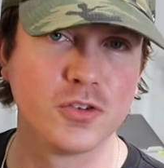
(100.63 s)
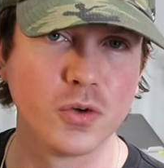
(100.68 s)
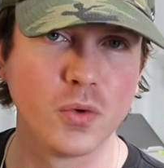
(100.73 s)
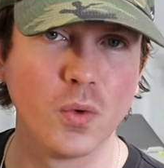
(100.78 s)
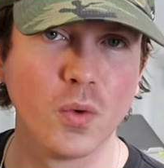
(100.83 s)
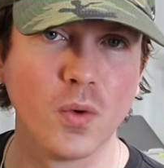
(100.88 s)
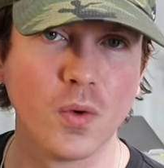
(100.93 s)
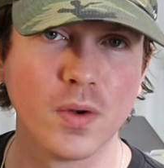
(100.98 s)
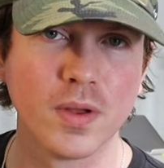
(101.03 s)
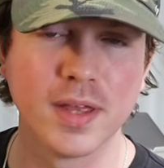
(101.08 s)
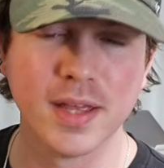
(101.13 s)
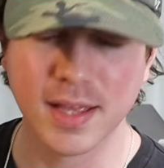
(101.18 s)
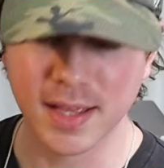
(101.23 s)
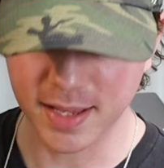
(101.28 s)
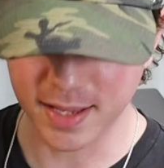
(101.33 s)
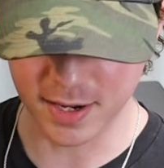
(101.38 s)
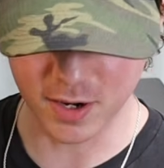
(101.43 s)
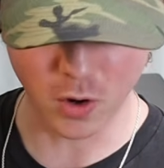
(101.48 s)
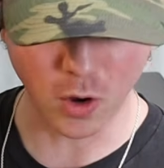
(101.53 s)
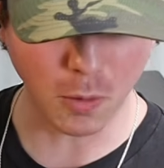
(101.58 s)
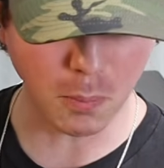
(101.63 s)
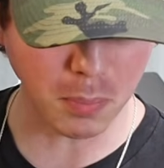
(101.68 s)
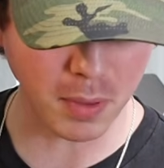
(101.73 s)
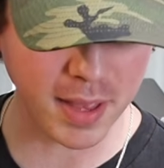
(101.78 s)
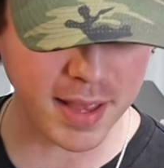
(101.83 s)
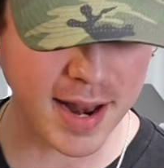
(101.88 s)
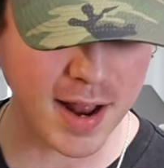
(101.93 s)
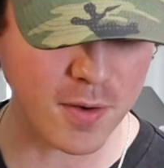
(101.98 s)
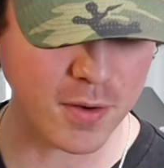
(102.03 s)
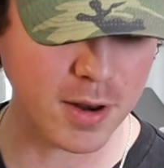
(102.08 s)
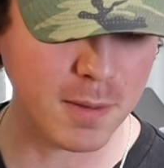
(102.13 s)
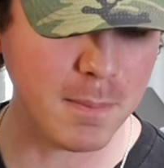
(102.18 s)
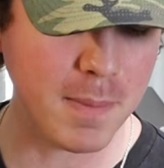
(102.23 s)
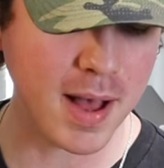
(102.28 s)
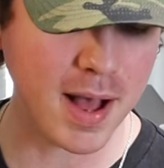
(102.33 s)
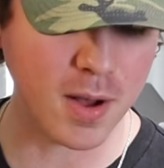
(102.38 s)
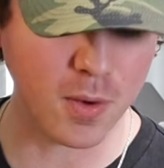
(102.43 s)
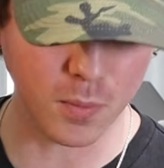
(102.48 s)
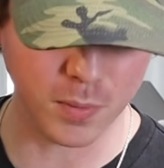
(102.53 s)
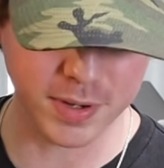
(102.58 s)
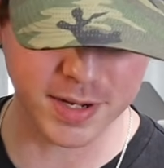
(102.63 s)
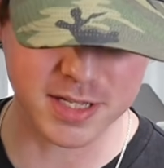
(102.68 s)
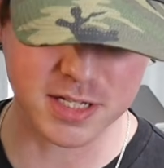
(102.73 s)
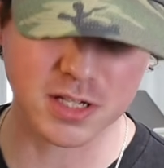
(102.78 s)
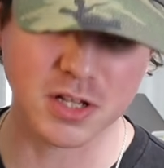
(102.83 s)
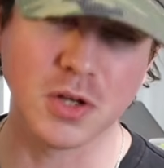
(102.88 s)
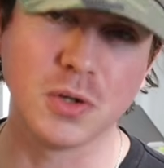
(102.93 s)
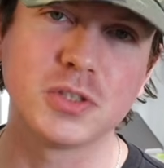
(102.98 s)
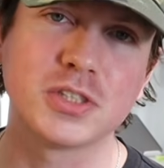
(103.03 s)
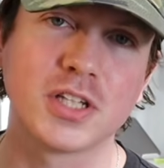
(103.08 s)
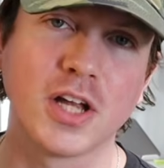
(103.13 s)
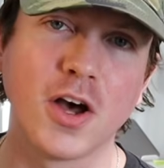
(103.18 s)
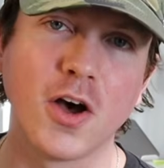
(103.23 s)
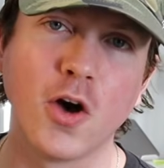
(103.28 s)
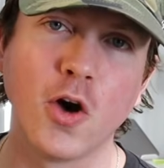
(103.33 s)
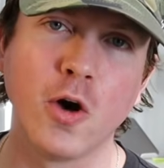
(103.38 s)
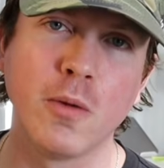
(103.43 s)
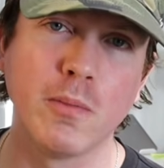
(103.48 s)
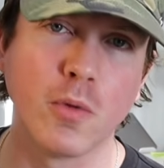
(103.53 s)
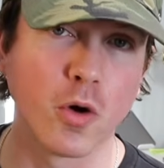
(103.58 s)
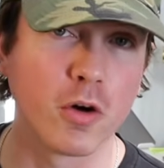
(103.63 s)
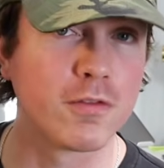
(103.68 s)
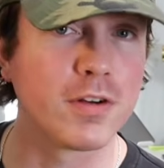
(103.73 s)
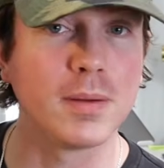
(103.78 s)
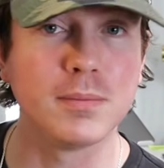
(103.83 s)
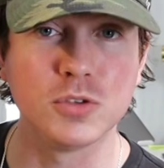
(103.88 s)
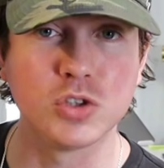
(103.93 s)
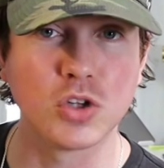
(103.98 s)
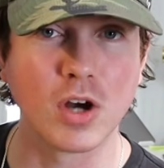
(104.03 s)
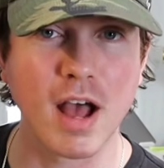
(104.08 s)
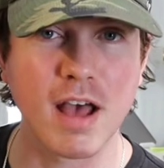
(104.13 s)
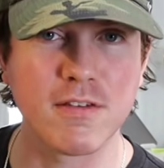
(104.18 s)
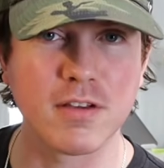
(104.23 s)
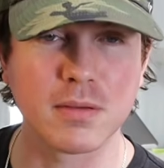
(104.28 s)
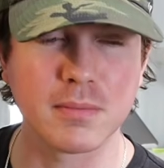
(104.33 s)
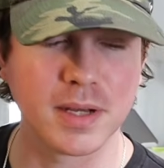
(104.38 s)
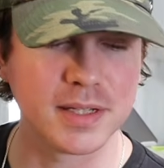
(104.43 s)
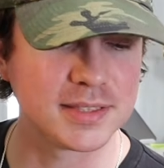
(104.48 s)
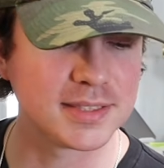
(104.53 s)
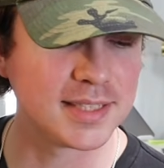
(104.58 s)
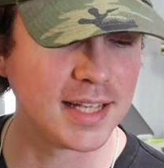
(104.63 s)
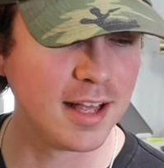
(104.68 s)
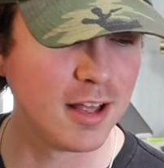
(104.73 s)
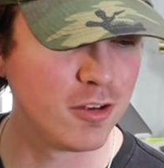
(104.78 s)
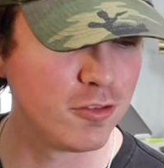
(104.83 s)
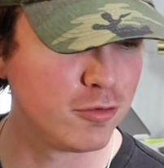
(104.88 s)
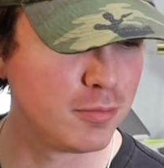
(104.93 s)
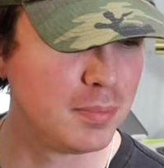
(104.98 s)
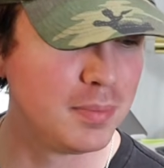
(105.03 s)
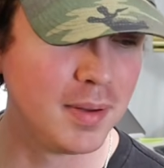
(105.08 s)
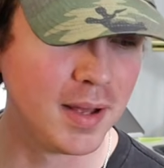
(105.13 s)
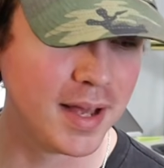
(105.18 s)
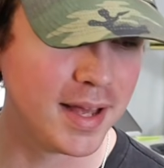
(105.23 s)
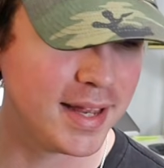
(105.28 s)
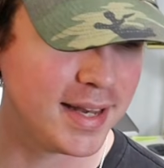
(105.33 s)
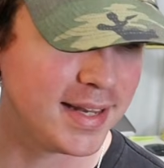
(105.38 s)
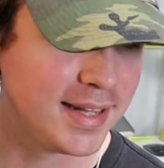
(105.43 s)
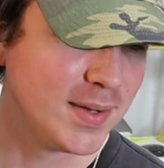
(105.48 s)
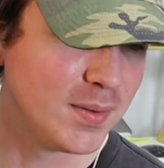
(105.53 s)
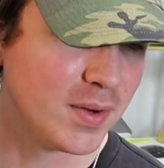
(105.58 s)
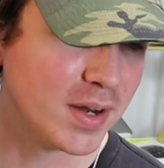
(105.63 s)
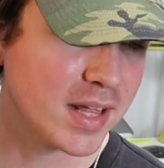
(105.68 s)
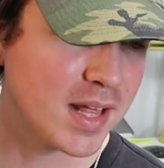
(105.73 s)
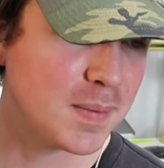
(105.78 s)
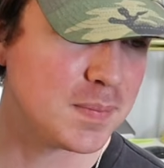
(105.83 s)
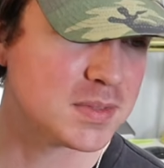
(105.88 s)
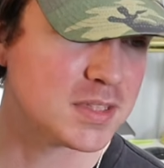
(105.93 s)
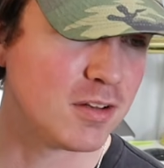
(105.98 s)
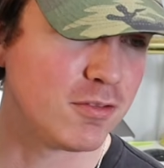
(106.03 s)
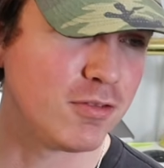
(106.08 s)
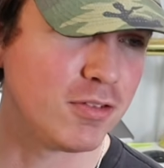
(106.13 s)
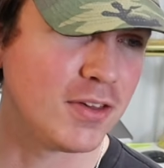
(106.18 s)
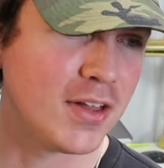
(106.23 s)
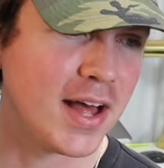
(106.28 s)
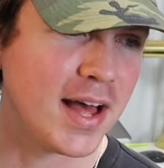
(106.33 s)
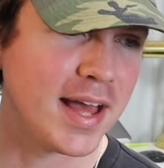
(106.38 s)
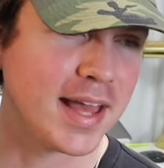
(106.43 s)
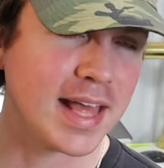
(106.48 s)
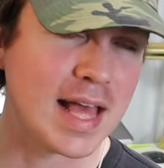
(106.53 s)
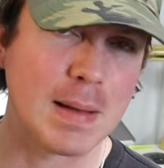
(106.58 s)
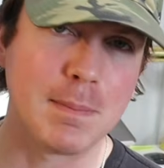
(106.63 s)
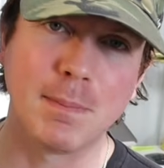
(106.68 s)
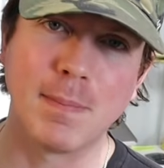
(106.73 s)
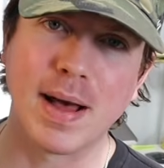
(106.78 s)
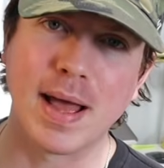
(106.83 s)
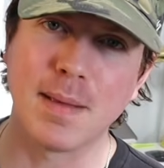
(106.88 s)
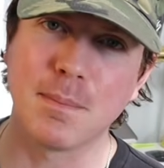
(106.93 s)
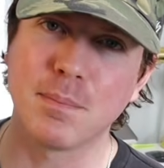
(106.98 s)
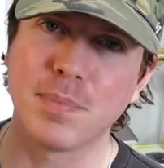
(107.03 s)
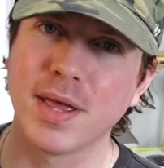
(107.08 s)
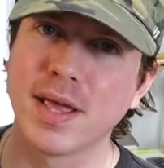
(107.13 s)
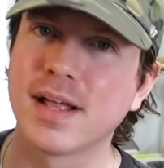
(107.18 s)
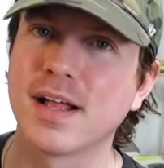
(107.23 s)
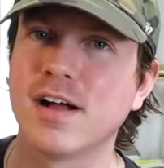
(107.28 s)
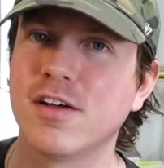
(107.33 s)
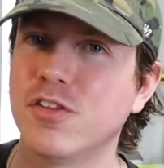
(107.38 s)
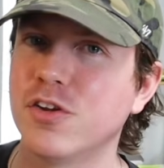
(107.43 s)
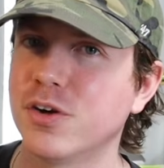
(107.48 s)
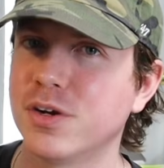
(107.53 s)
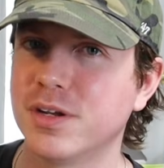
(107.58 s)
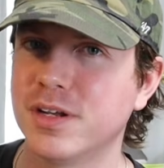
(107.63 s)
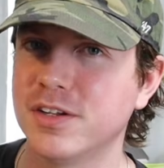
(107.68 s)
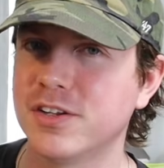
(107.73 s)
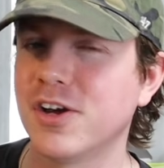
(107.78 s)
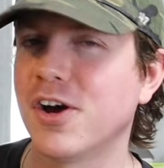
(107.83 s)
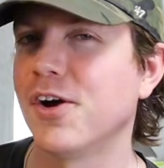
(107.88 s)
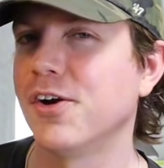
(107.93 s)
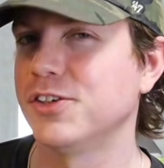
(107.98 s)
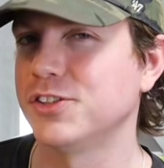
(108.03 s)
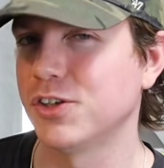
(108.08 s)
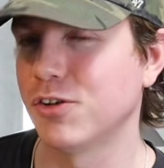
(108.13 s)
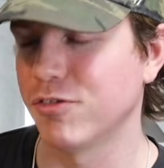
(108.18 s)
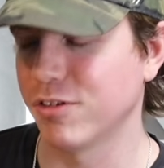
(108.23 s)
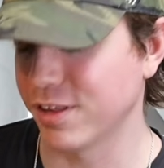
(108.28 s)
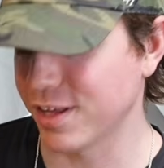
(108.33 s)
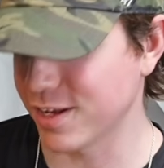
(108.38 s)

tool. You know, I'll play it out and about when it's close to home or if I'm driving myself, but when it comes to flying, I might pick other guitars over